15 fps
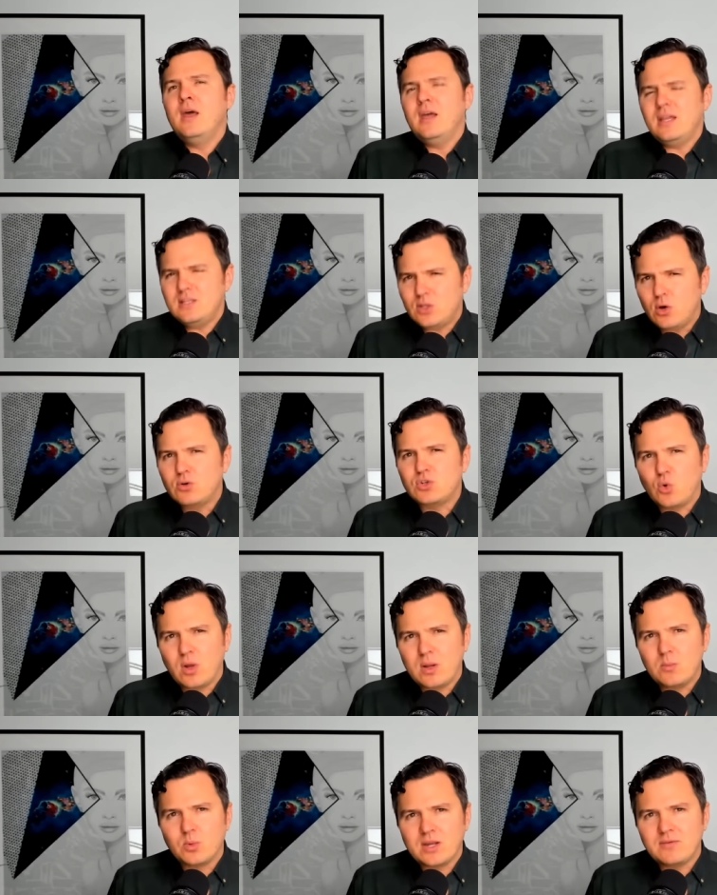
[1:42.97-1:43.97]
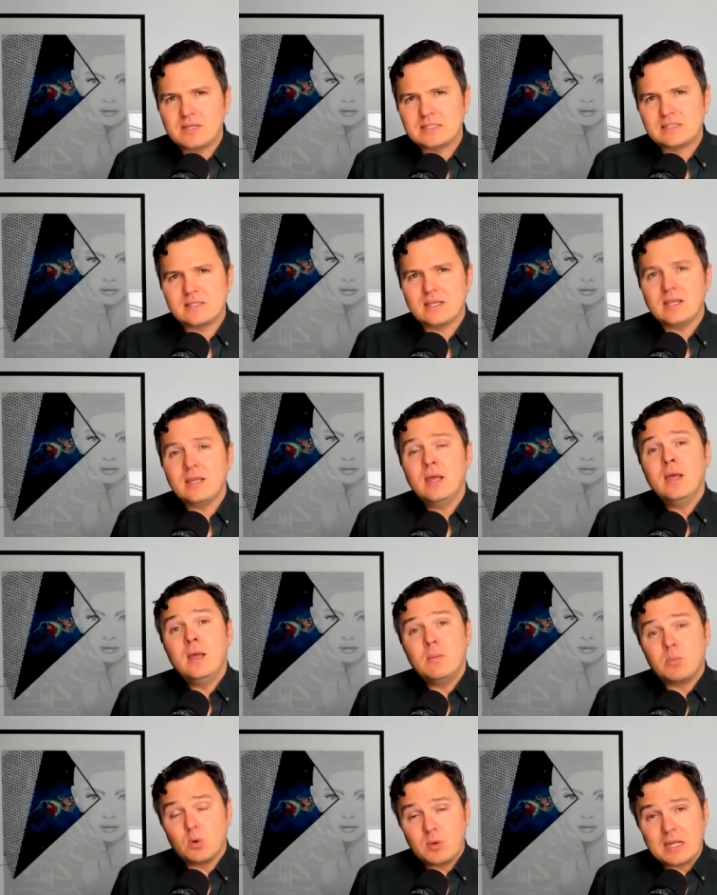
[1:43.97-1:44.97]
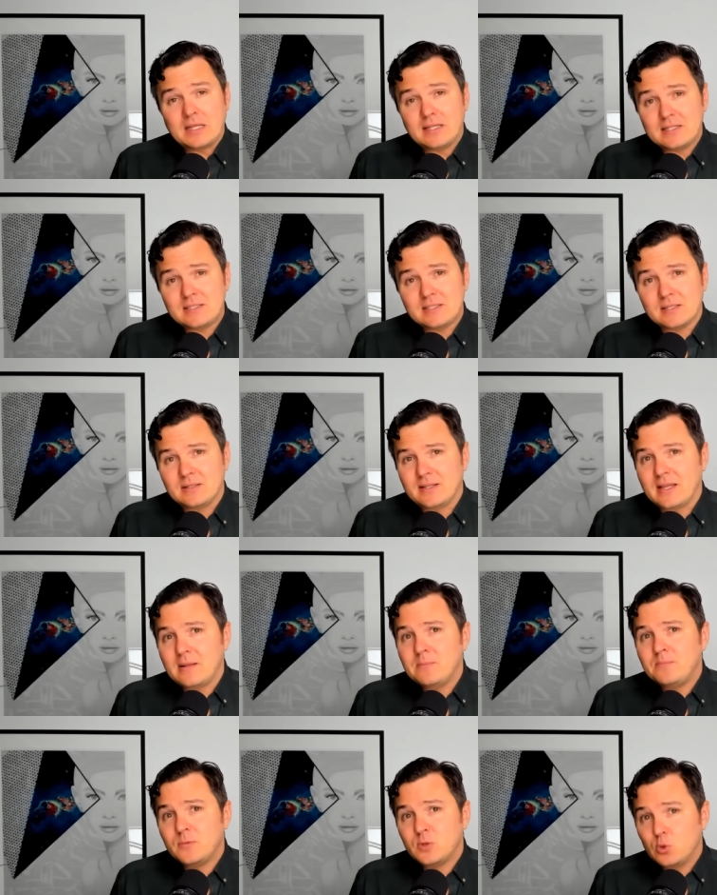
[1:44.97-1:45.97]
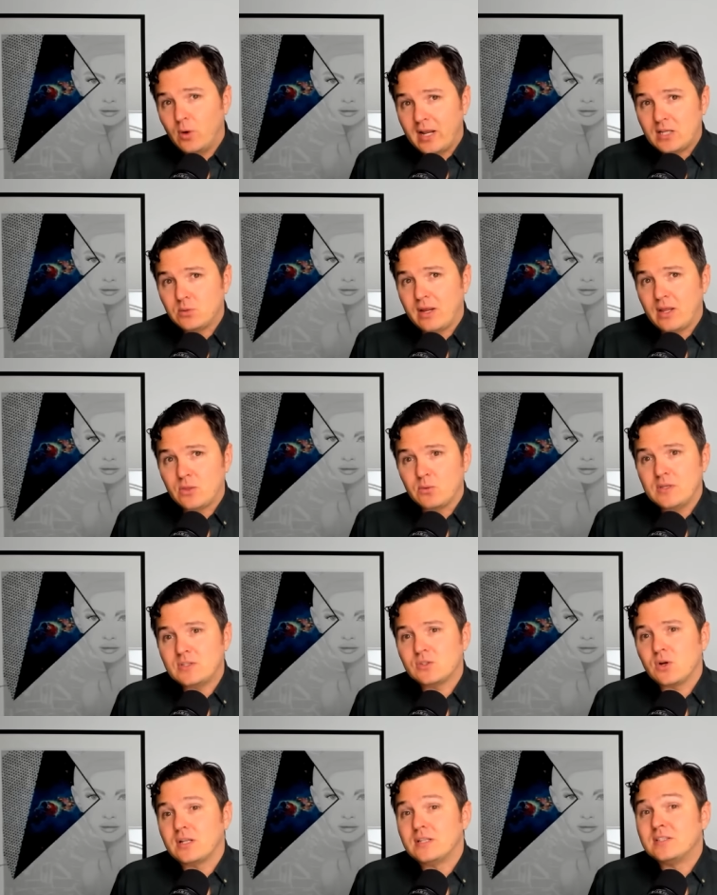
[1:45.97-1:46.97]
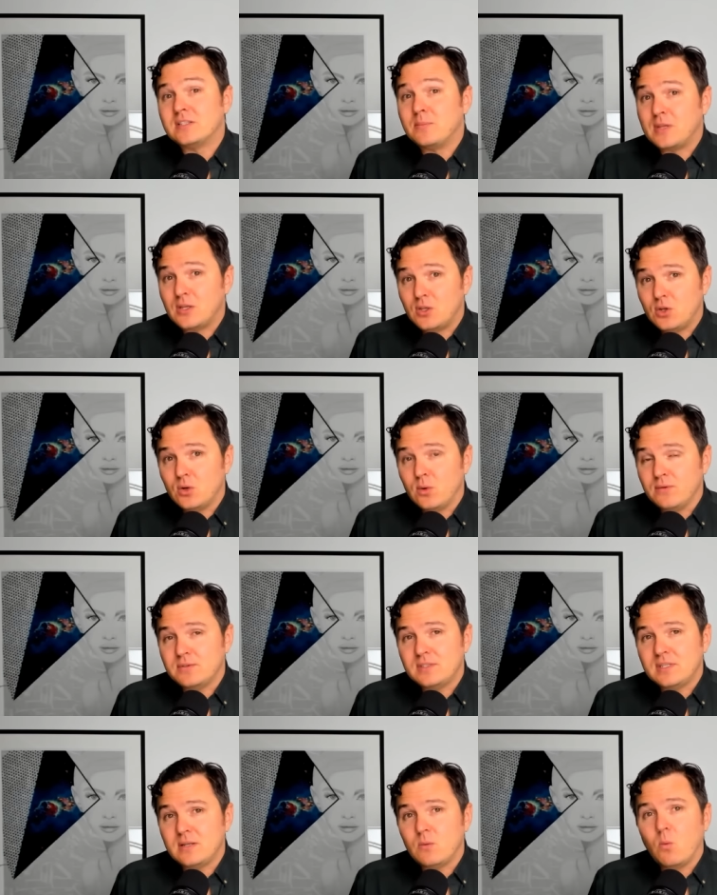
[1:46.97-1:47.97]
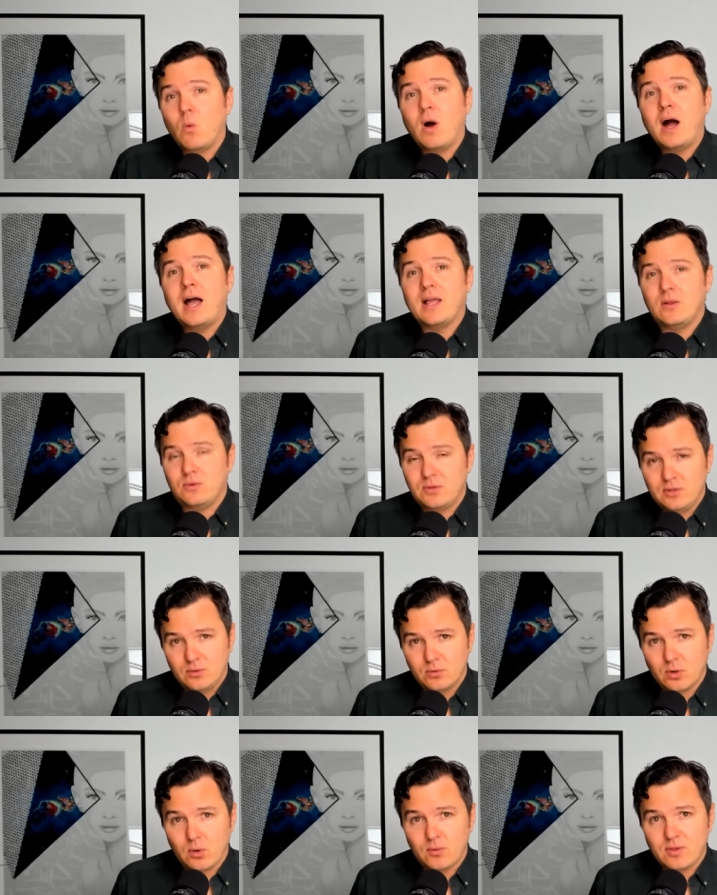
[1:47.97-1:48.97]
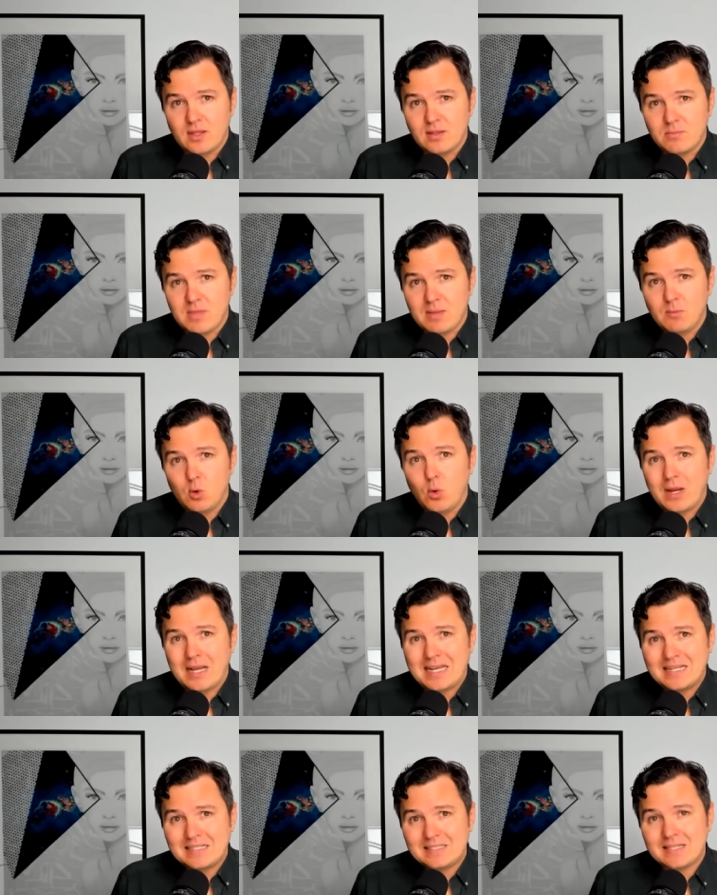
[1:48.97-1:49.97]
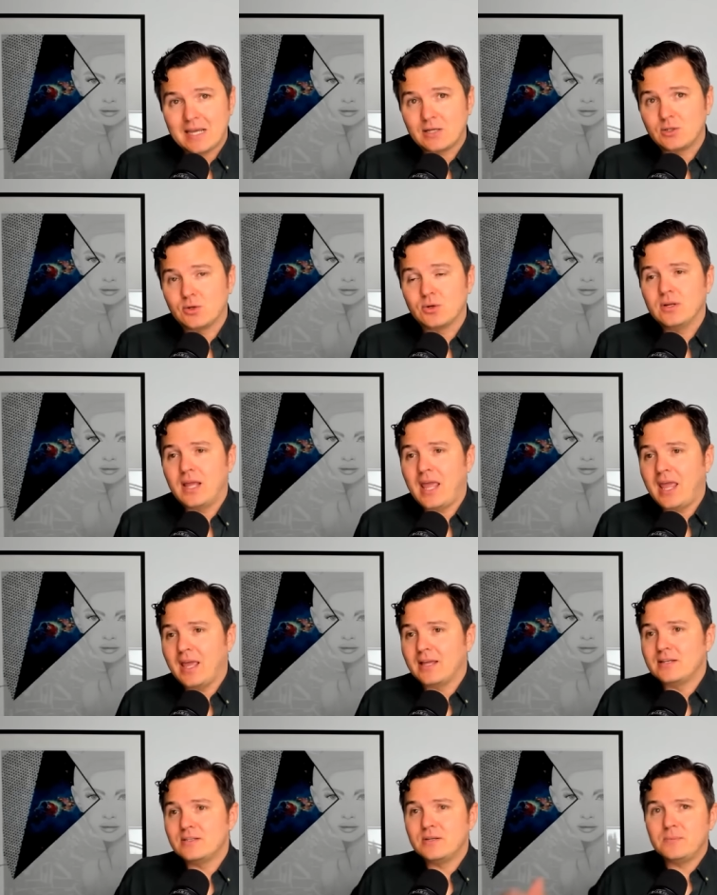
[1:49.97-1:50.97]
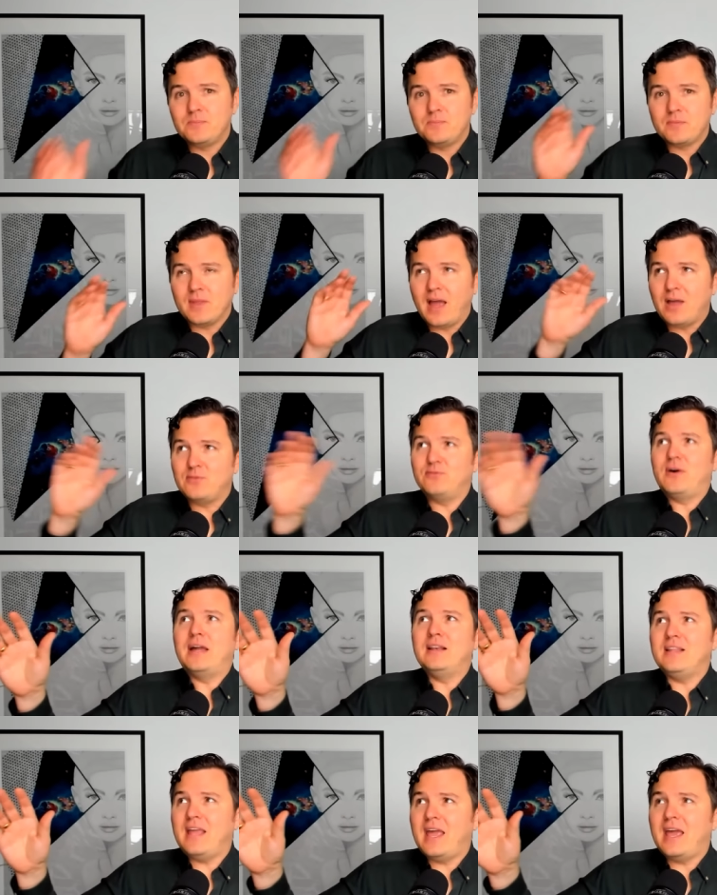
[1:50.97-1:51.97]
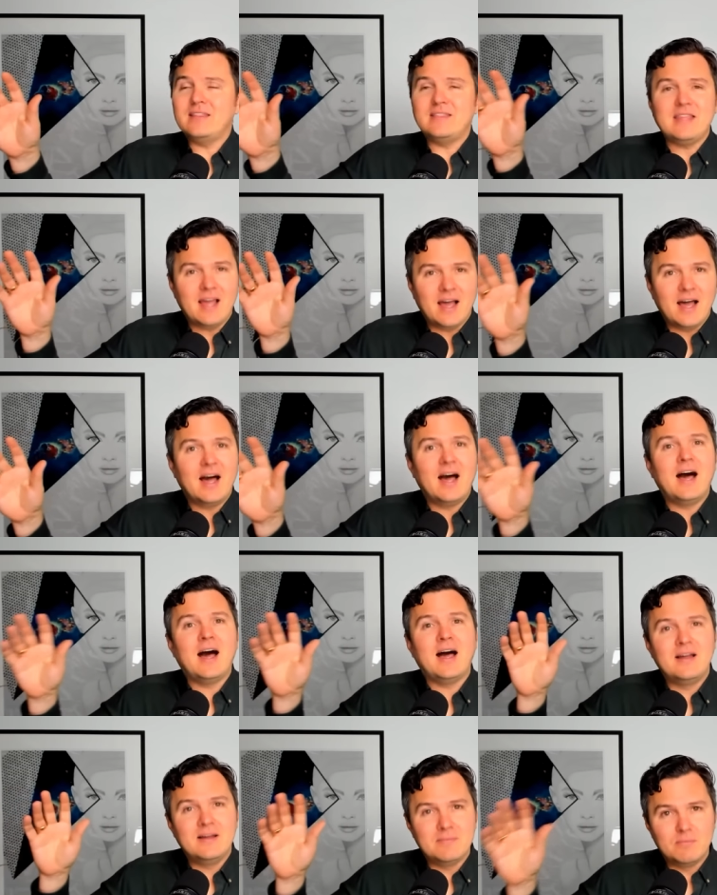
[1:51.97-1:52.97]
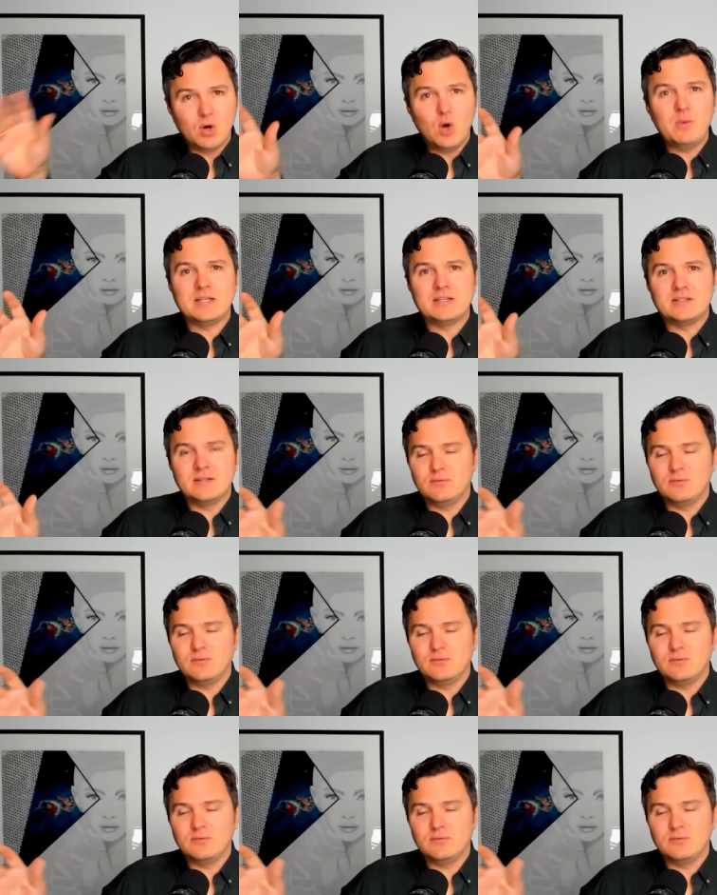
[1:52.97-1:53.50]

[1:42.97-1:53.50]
and Dogecoin previously, but realistically, twenty twenty-three started something new. We've seen wild growth in the meme coin sector, and I finally had the aha moment.